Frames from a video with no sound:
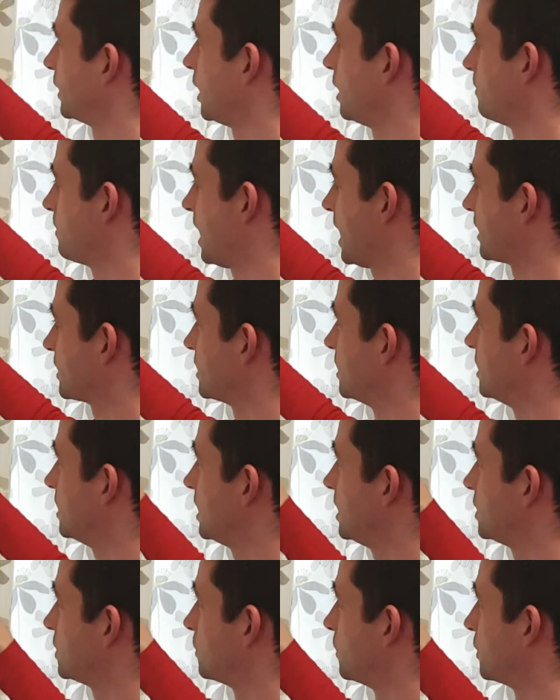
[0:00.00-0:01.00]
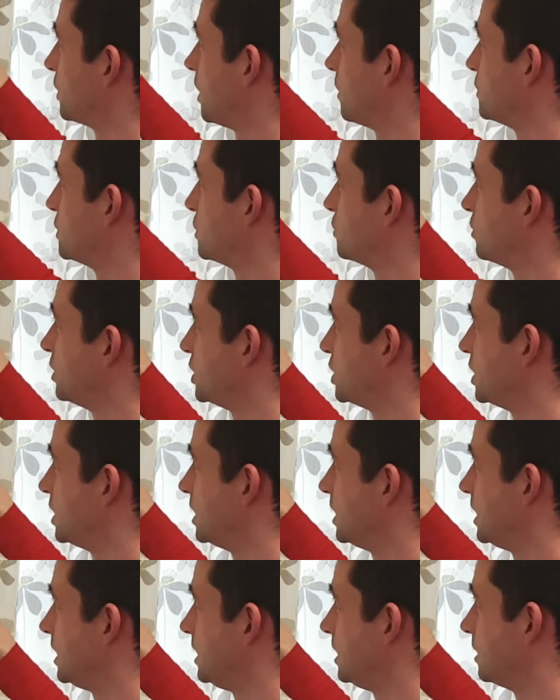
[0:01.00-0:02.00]
go back to this, what I was
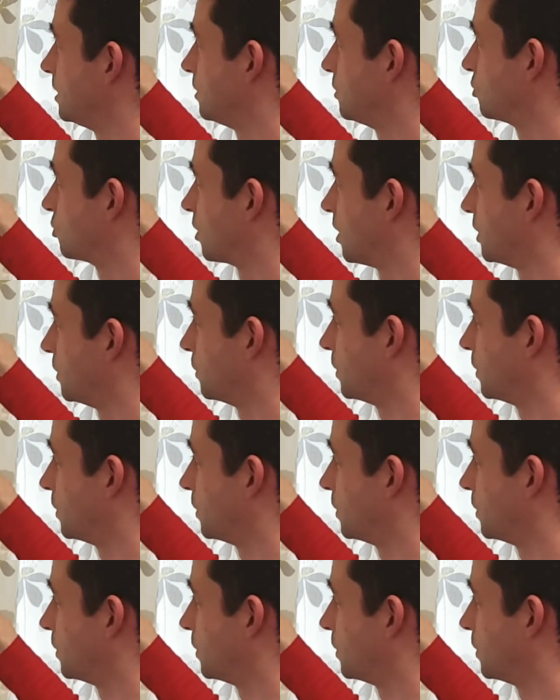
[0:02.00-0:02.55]
originally trying to